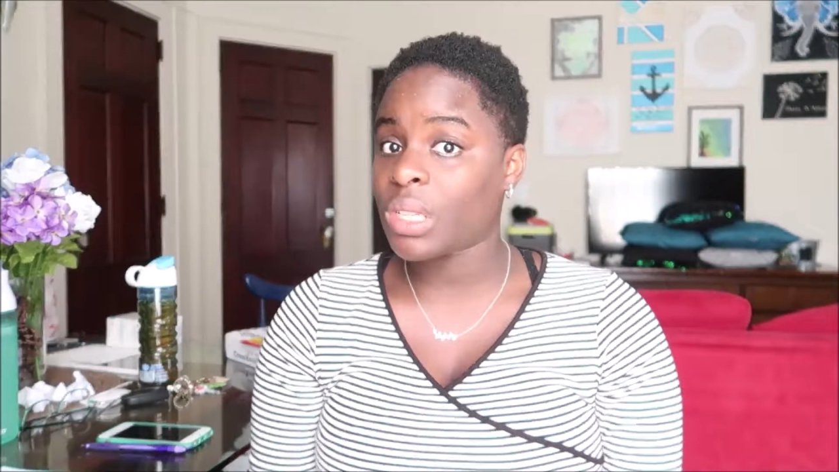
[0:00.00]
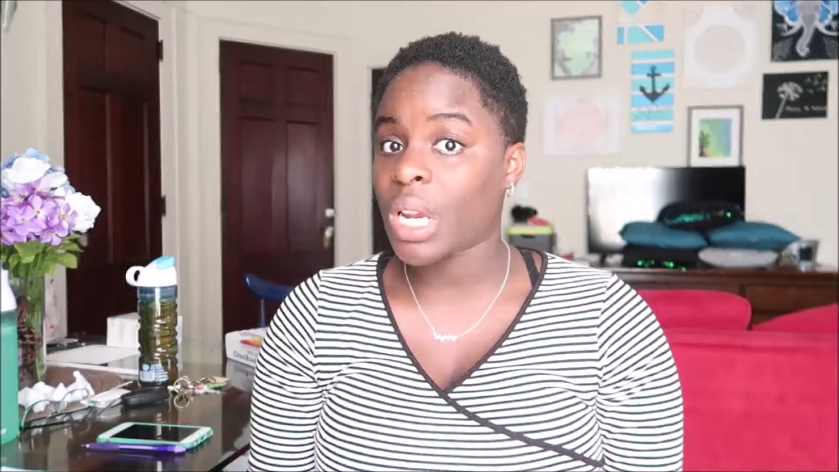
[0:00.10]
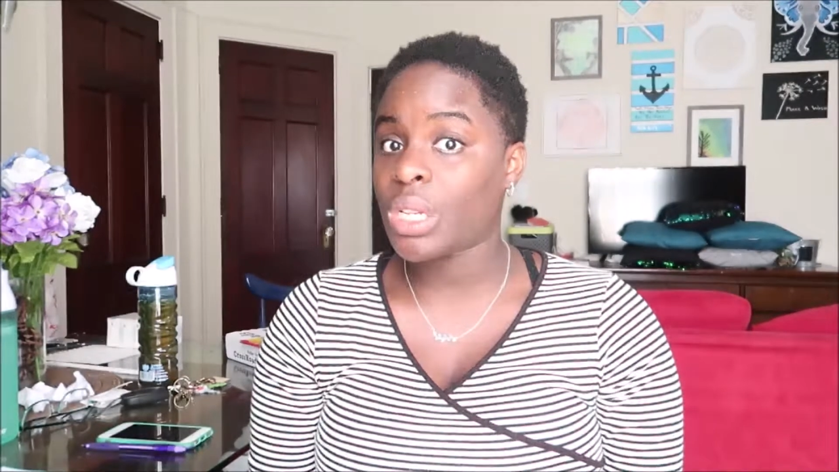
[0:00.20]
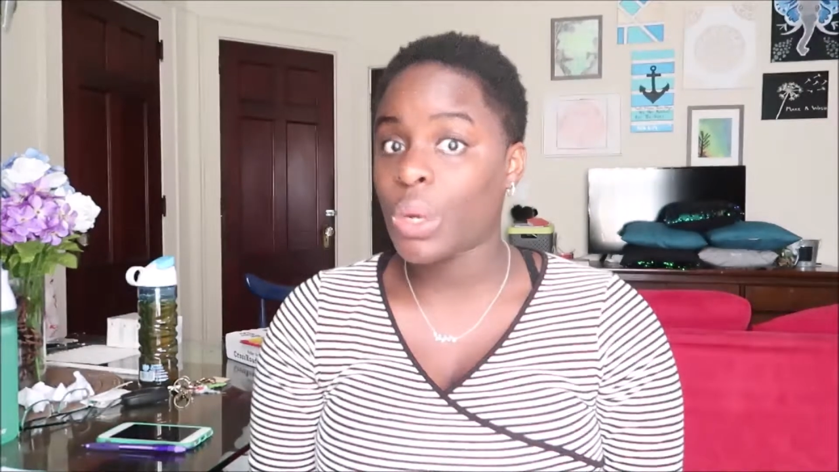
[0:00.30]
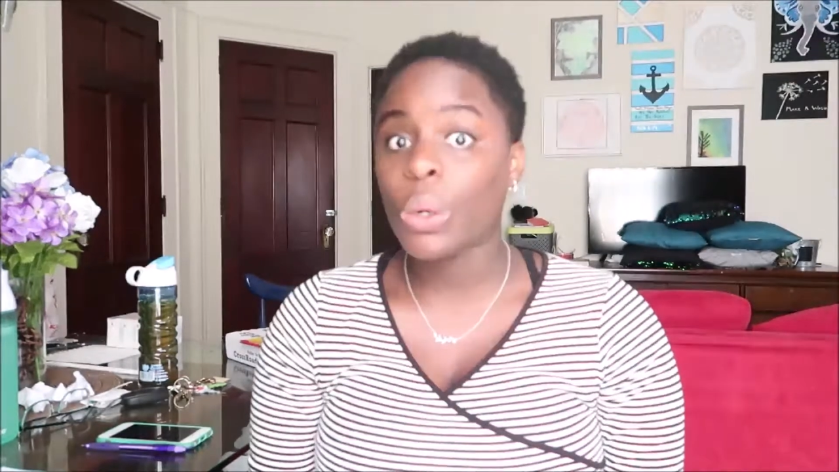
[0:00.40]
which
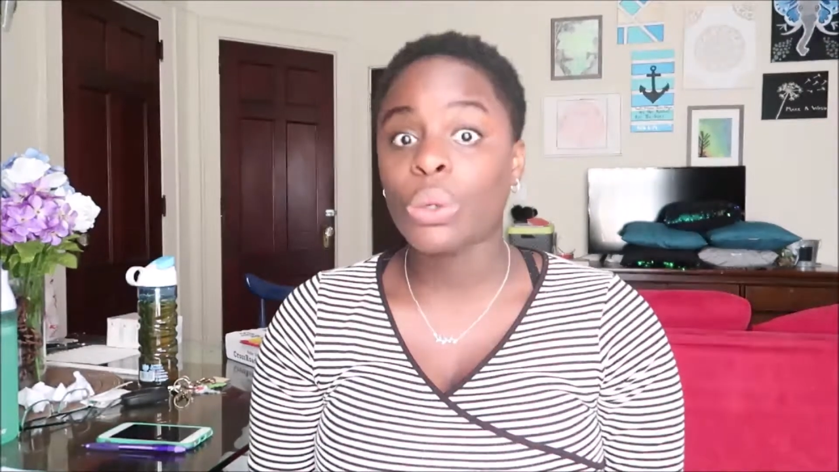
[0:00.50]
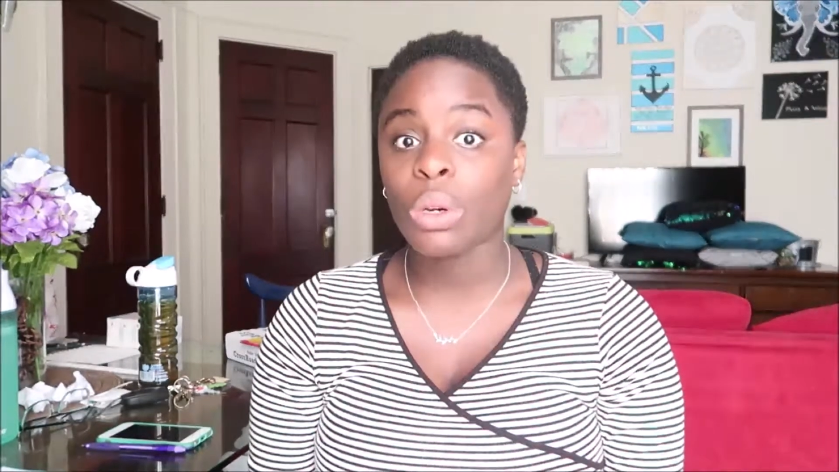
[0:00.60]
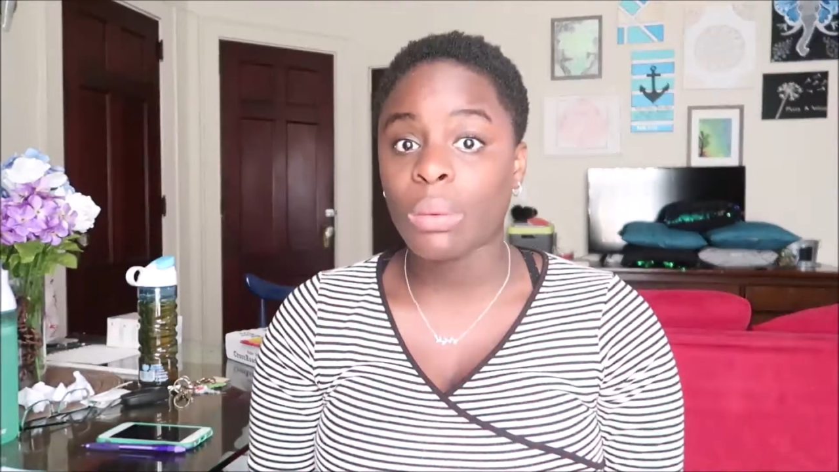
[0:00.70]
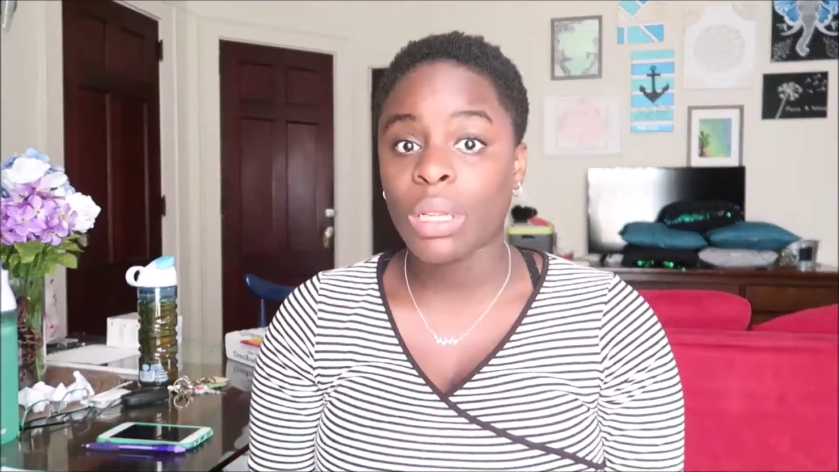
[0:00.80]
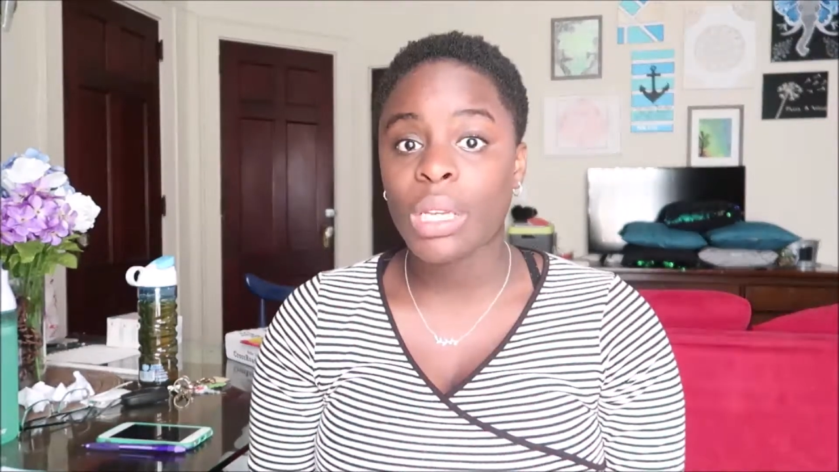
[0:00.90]
I don't
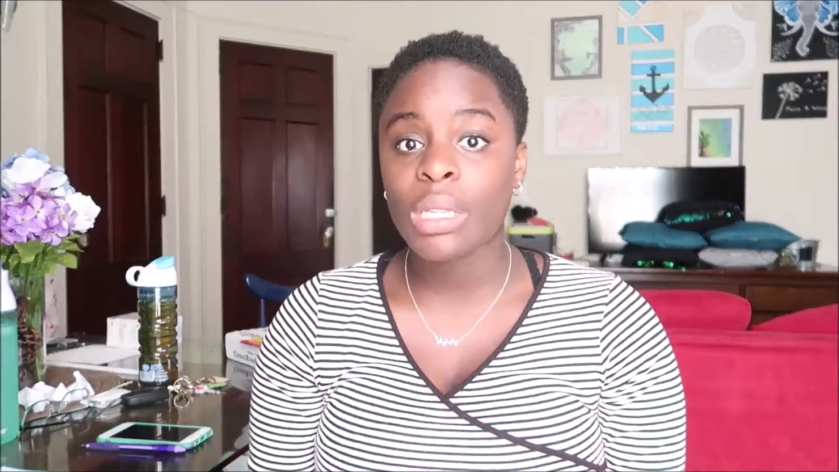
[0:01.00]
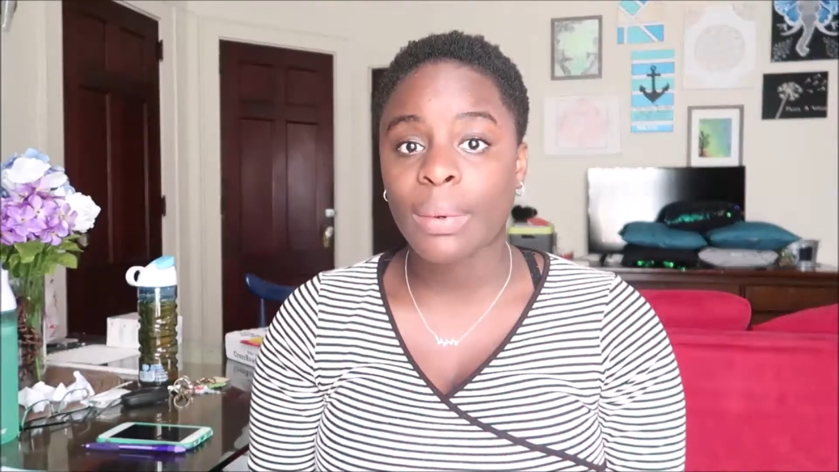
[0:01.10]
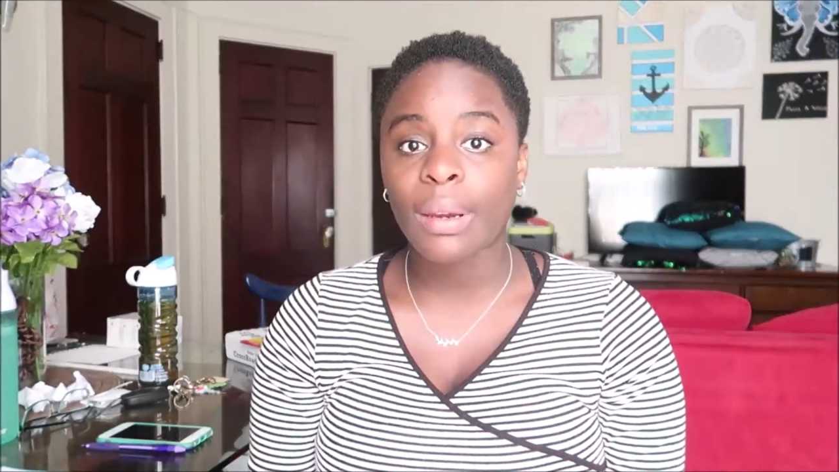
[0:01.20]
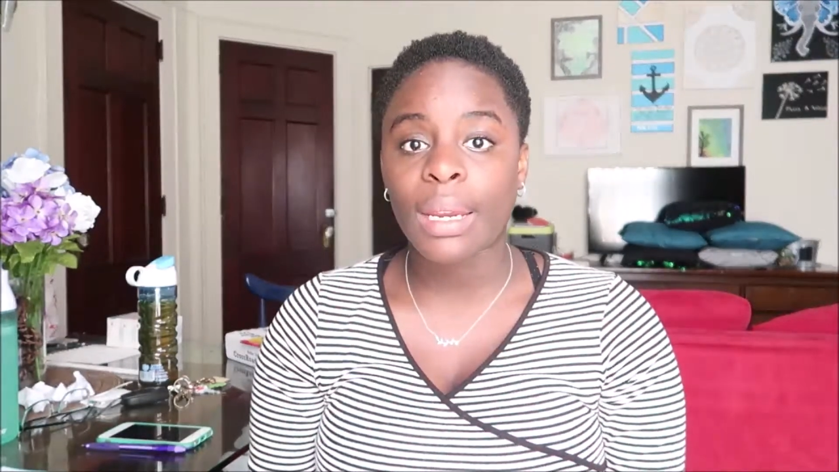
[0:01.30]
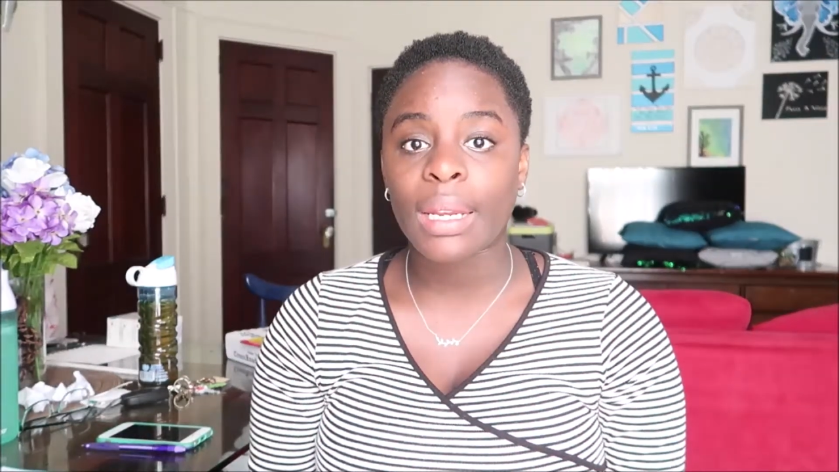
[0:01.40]
normally
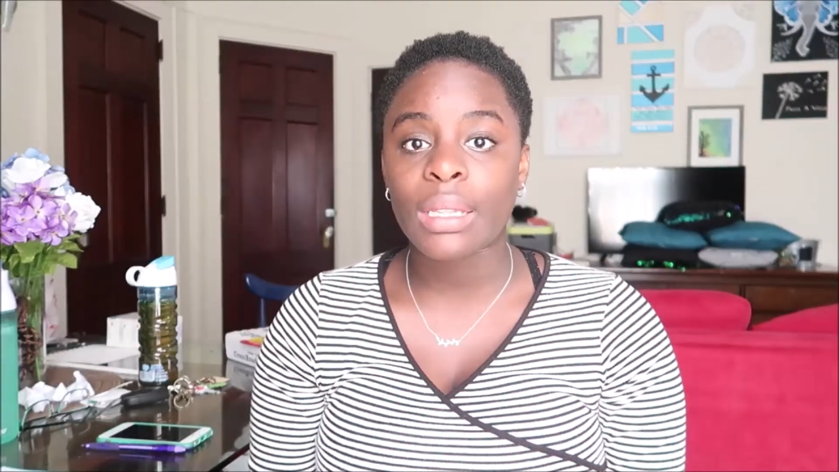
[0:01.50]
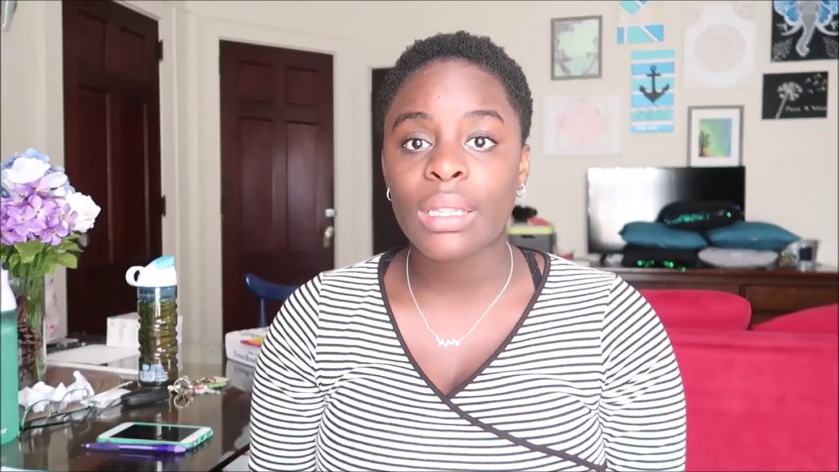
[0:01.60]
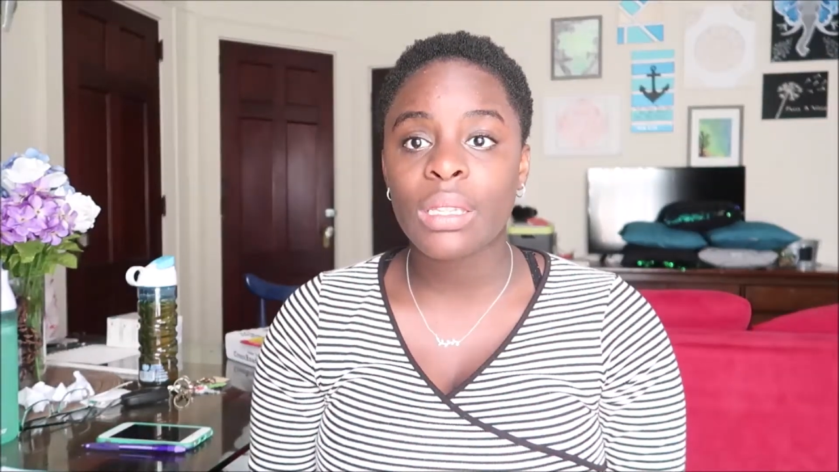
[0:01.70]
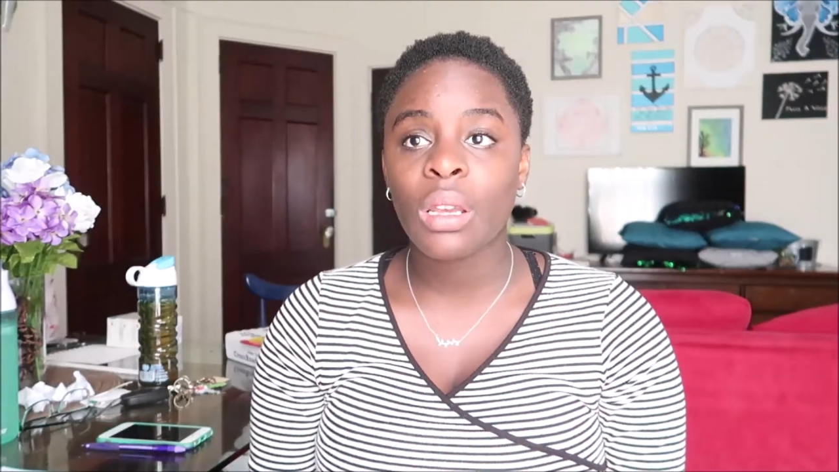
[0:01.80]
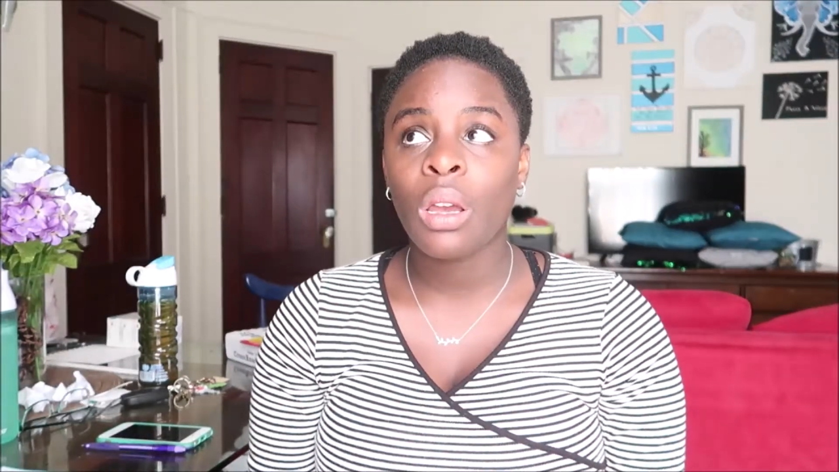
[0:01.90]

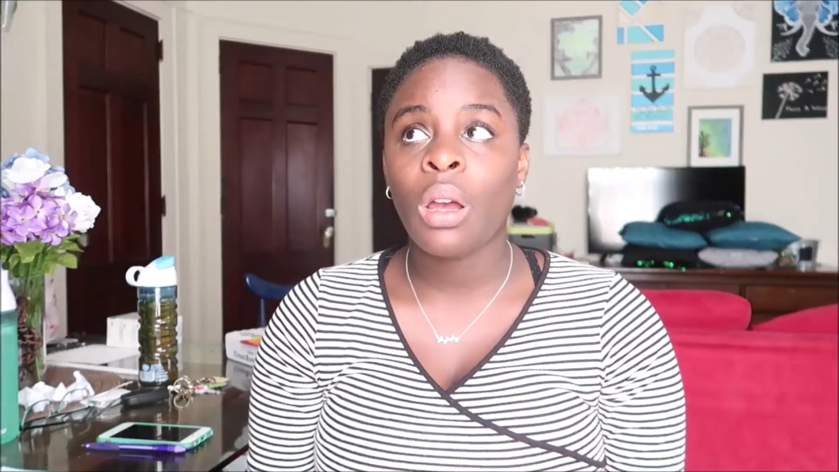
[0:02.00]
experience